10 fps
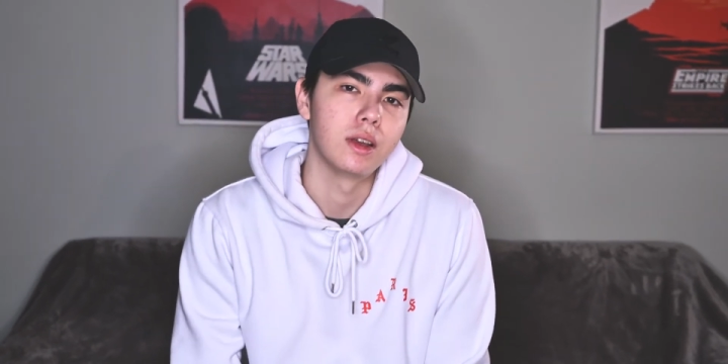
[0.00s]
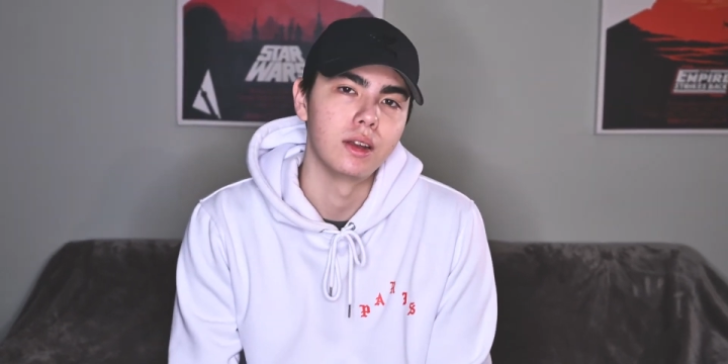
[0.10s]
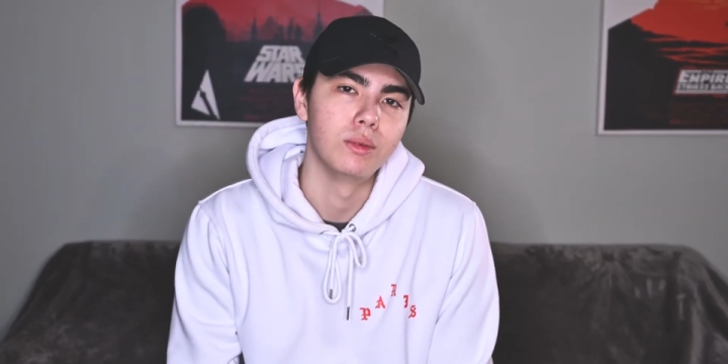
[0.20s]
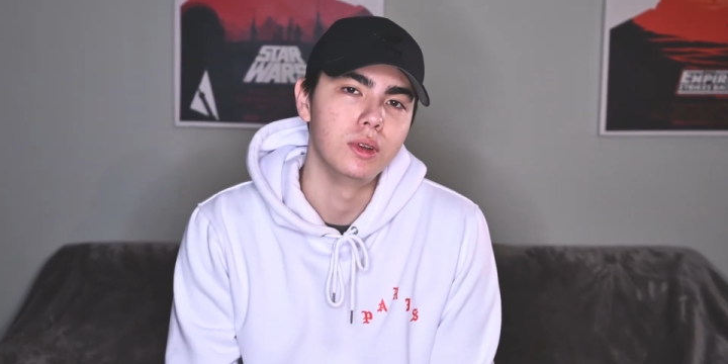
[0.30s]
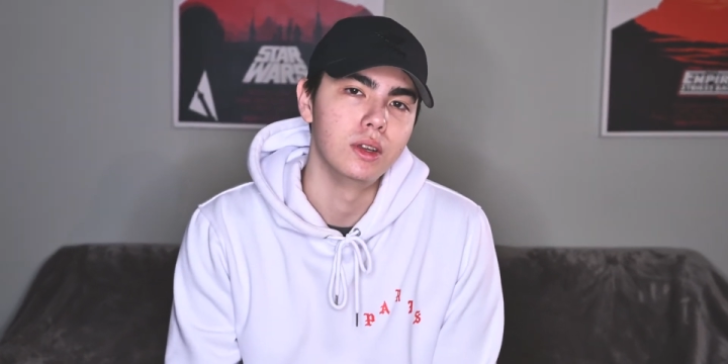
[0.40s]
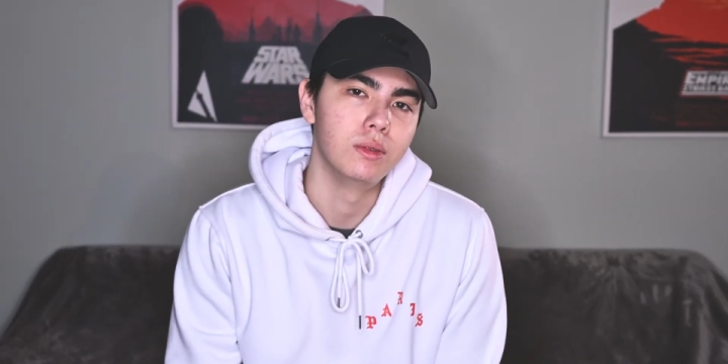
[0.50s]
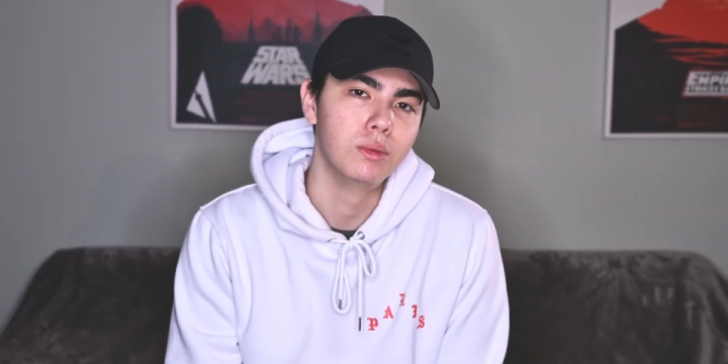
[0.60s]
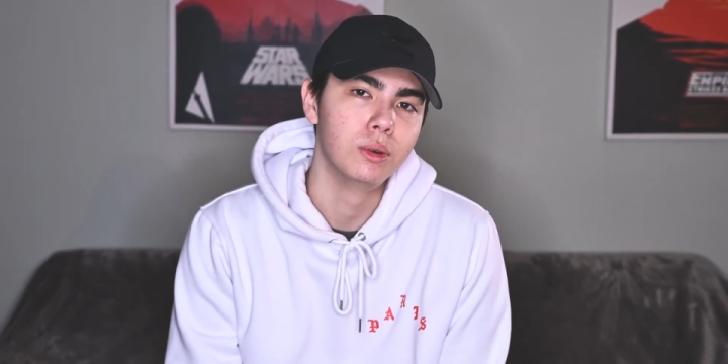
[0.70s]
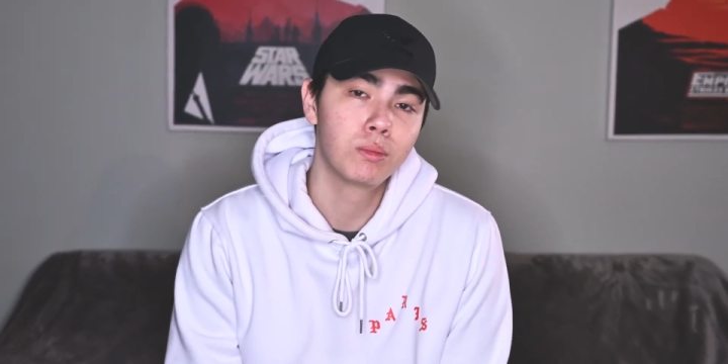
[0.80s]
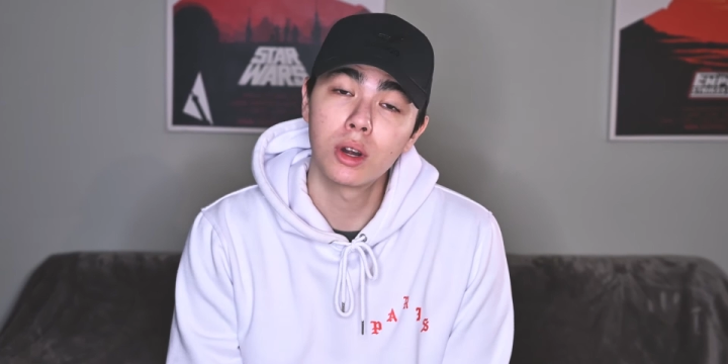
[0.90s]
and we
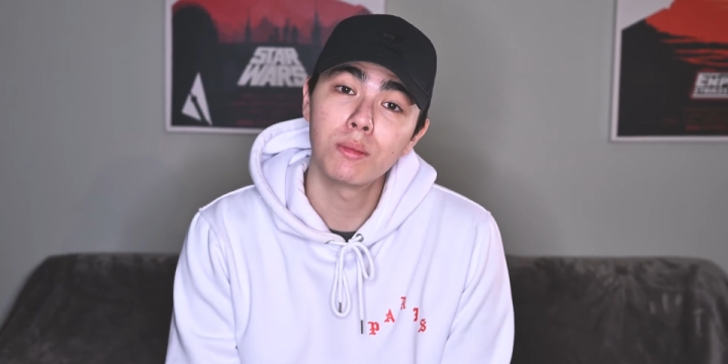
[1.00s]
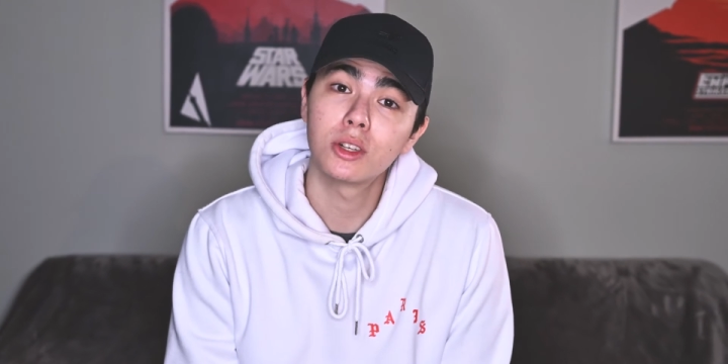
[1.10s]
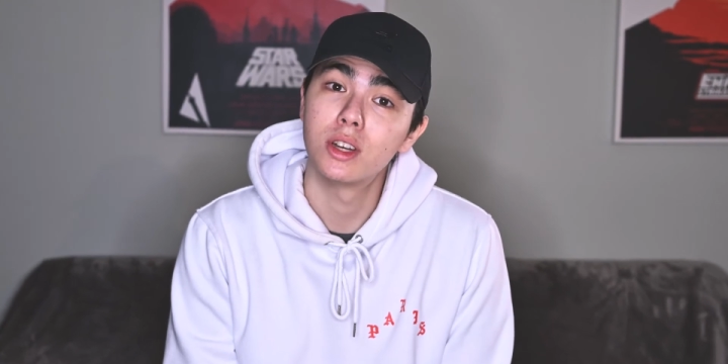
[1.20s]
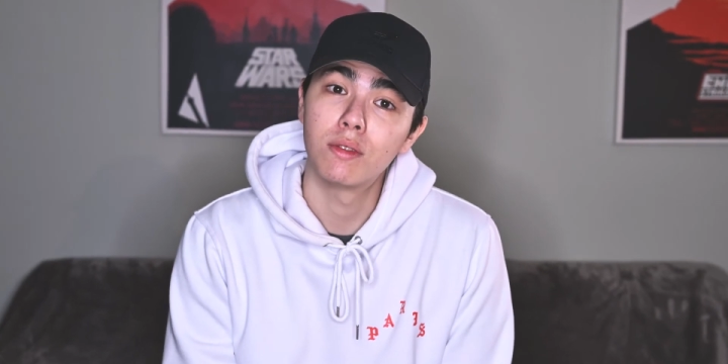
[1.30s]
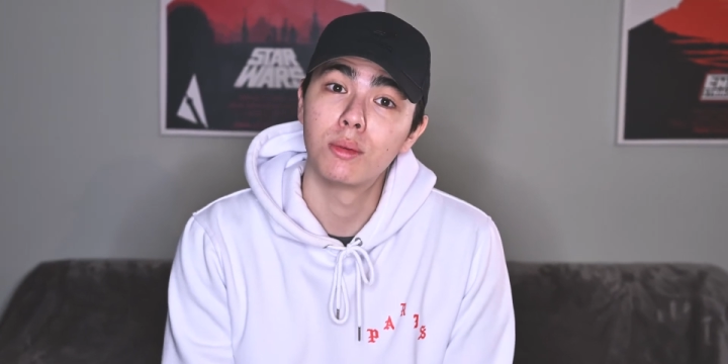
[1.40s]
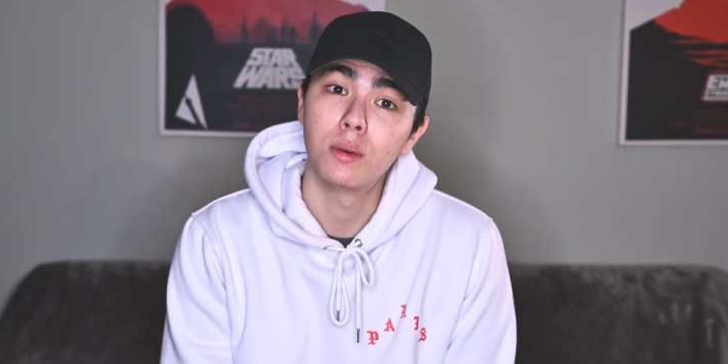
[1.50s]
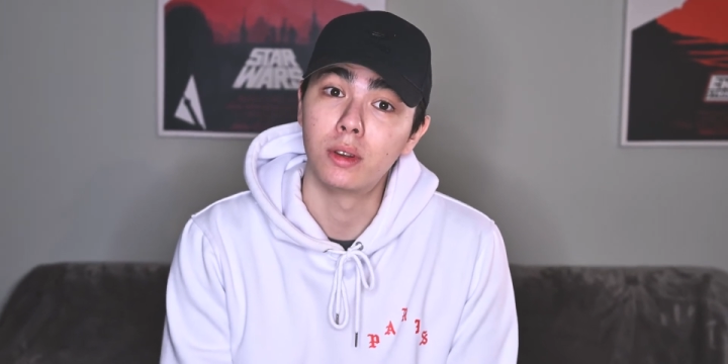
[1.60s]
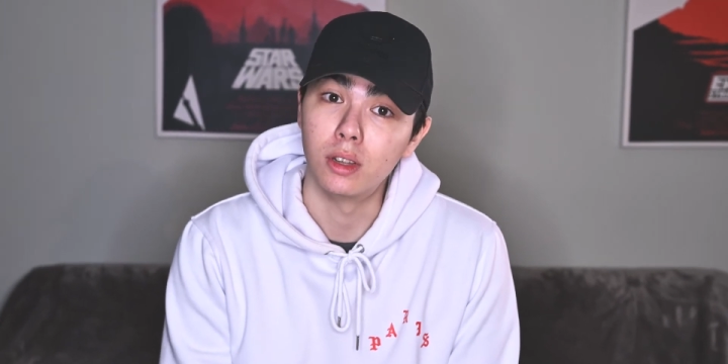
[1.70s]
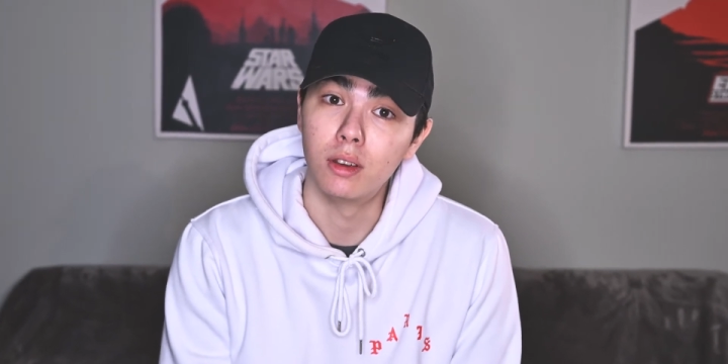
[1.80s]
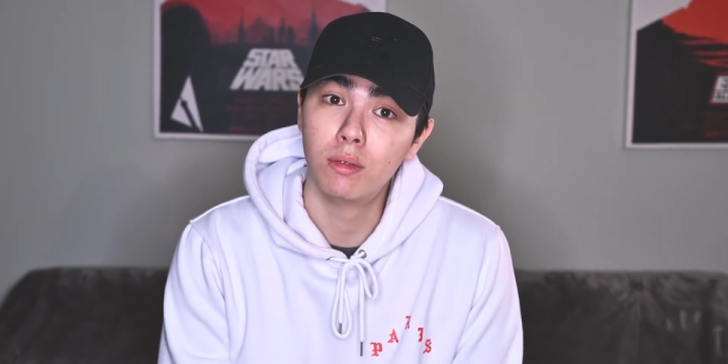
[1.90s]
will pretty much never be able
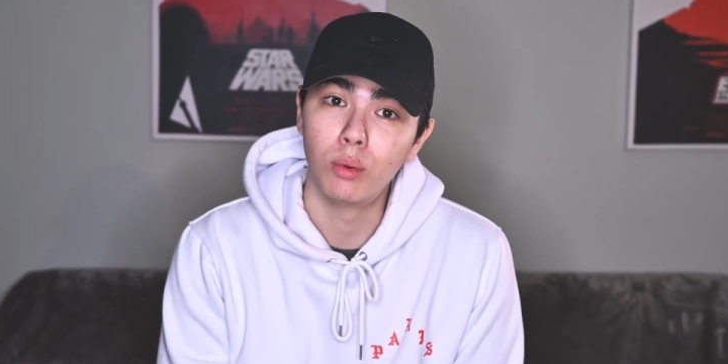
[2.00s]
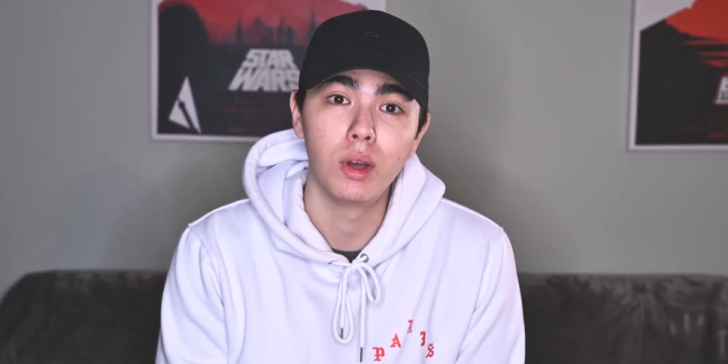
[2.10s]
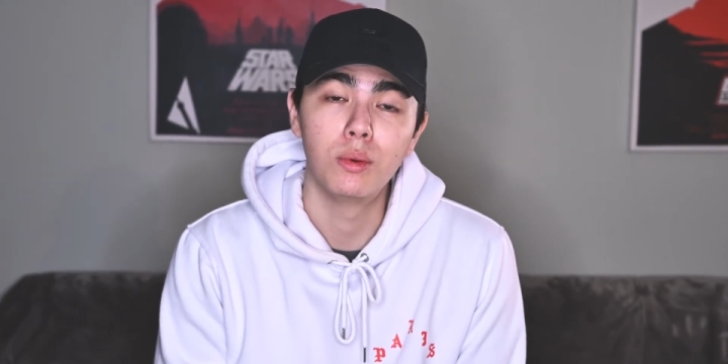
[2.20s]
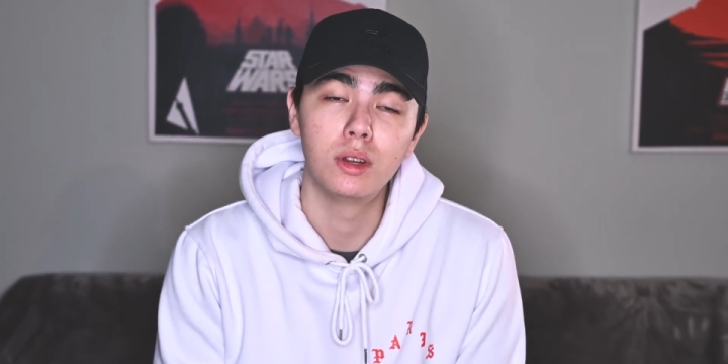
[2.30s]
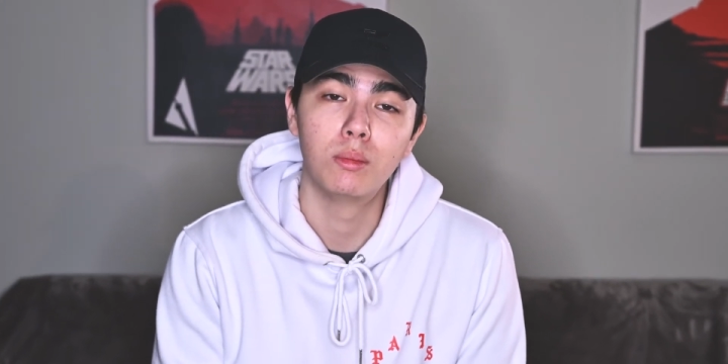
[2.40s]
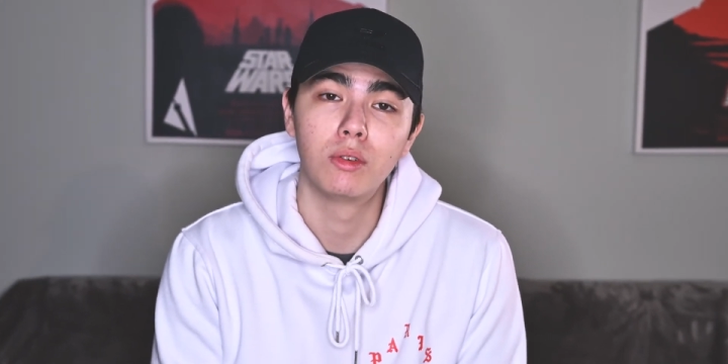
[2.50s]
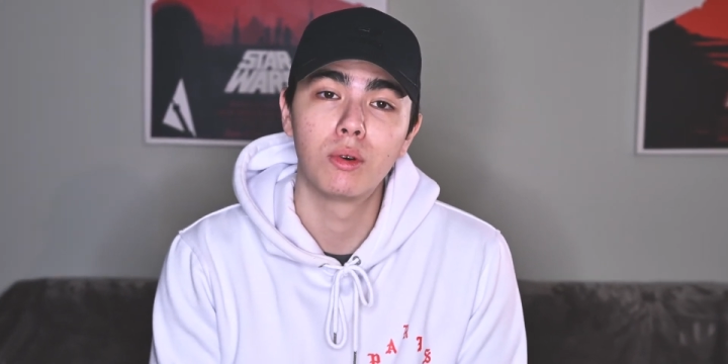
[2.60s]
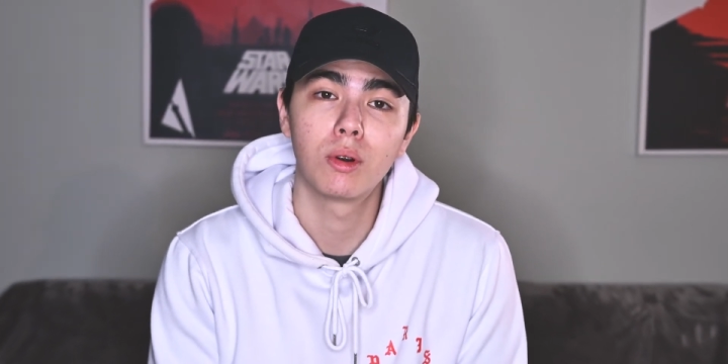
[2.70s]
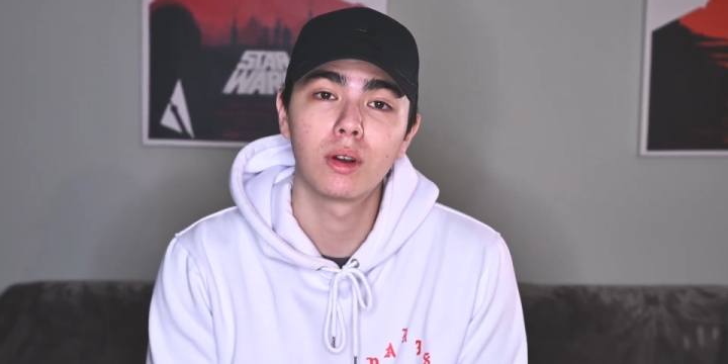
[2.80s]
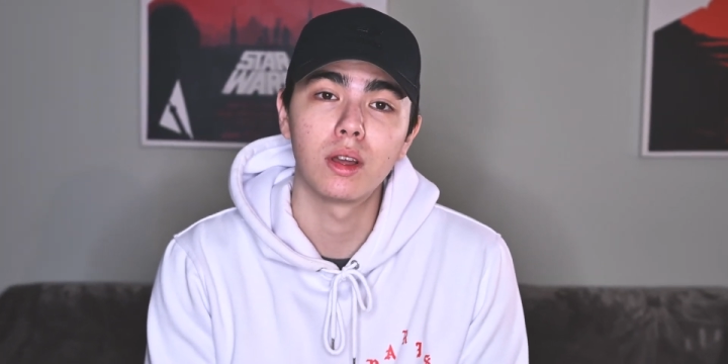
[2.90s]
to live the way we did before,